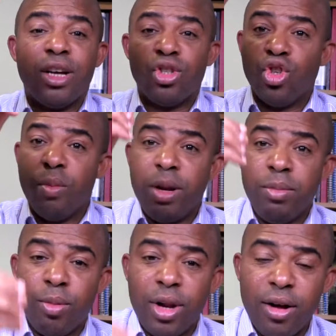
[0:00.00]
are so many
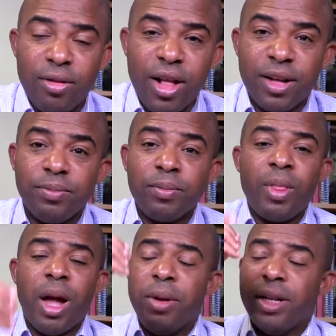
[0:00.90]
people out there
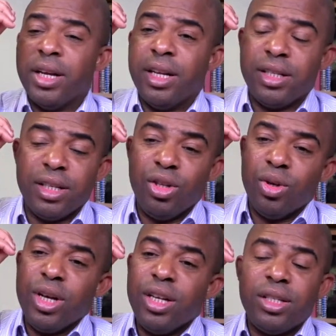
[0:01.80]
I mean, listen, you
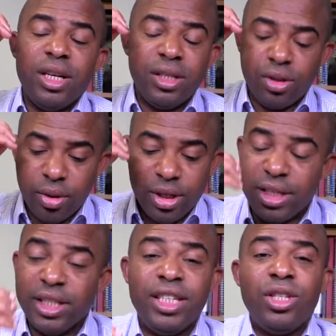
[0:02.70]
know, it's, it's so,
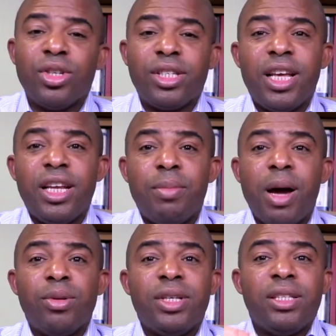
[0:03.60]
listen, Jesus said, the
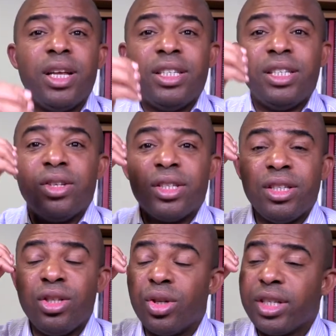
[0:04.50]
Bible says that Jesus,
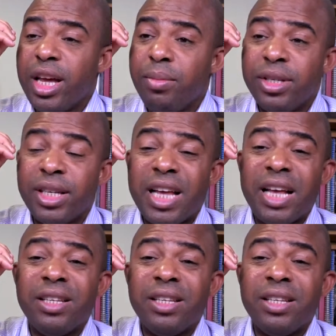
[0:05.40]
Jesus came, he said,